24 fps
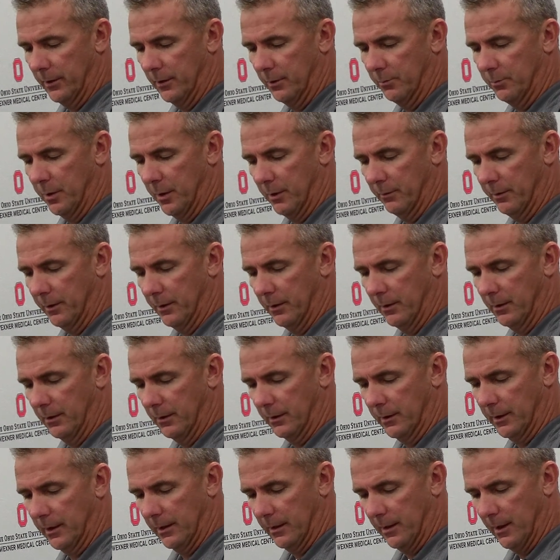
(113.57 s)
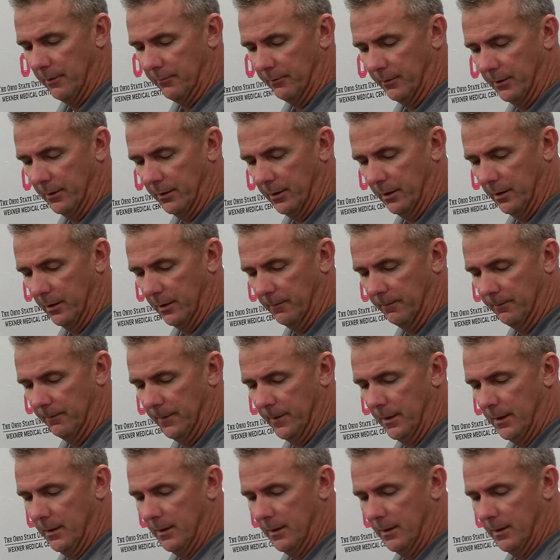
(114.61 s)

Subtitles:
good punt or kickoff return.